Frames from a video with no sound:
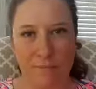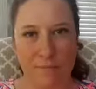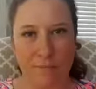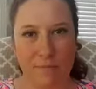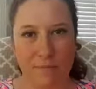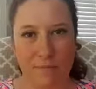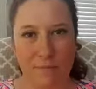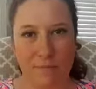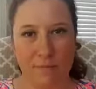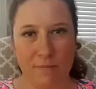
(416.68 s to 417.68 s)

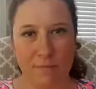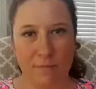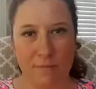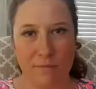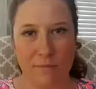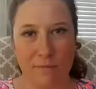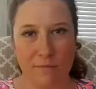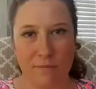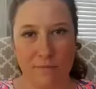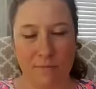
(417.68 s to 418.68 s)

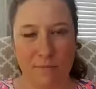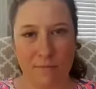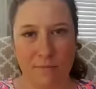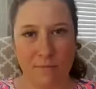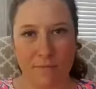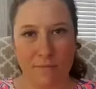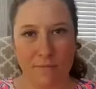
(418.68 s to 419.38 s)
Nothing is said.